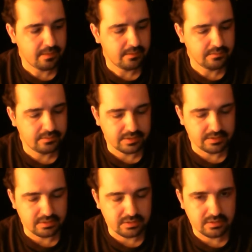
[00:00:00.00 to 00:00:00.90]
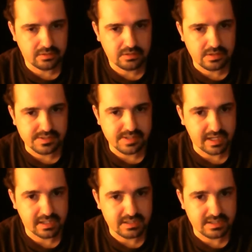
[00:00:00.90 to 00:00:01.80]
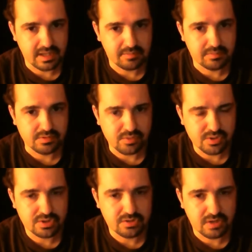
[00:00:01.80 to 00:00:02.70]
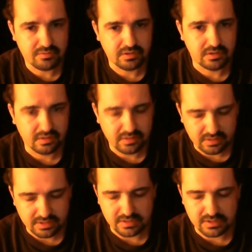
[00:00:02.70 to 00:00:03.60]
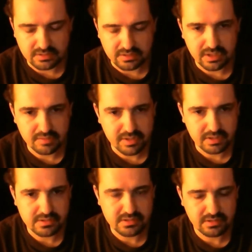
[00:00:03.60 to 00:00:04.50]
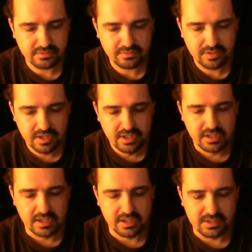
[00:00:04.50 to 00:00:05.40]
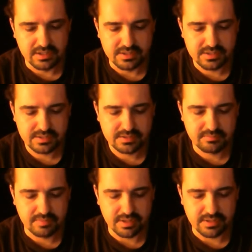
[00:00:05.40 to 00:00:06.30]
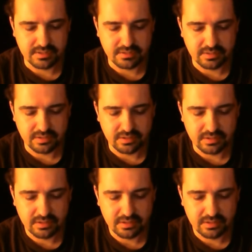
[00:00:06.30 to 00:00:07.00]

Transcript: But then the second step is, once you have an idea on how to make the stuff, is basically